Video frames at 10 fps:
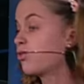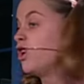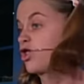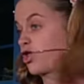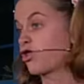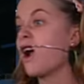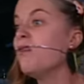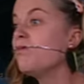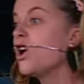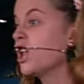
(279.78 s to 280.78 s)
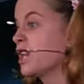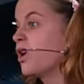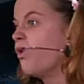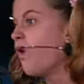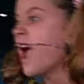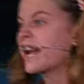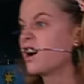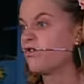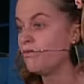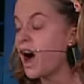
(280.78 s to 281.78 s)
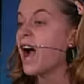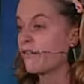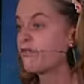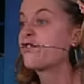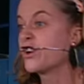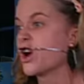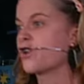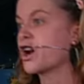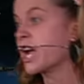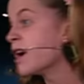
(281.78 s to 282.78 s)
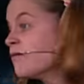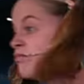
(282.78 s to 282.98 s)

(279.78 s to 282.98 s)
will tremble in the wake of my fury!